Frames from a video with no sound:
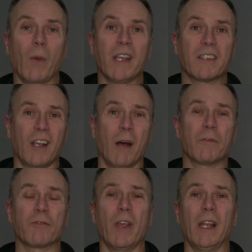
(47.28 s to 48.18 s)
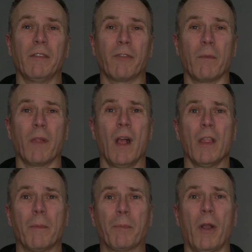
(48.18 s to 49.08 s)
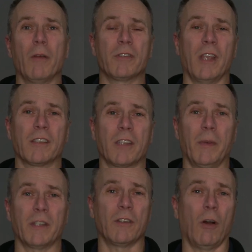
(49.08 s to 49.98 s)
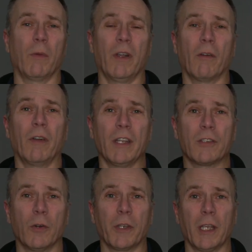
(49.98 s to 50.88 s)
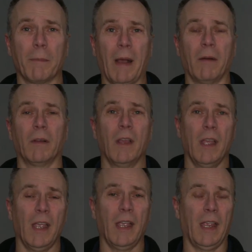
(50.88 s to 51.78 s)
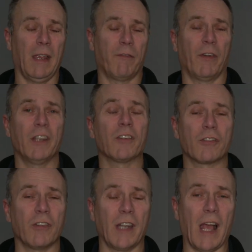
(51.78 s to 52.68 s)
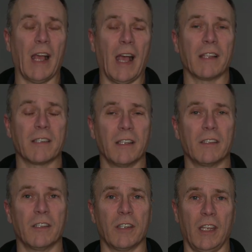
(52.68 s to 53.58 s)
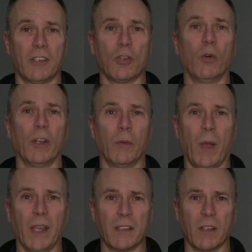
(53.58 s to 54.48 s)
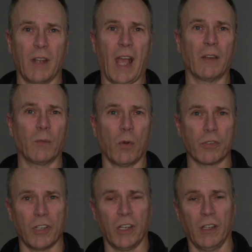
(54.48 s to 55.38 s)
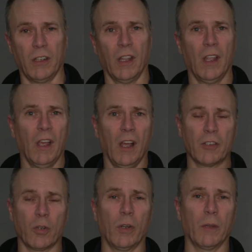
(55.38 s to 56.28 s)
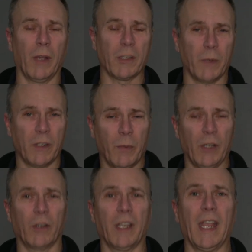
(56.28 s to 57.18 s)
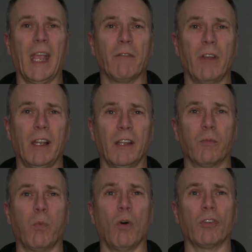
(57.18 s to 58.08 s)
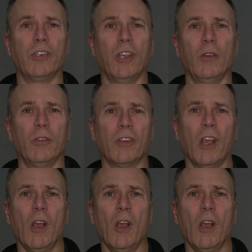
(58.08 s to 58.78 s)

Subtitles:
waste comes really from the process. So we're not really talking about it for industry. In our sense is toilet waste and hand washing and toilet waste. We're looking here really as what's used,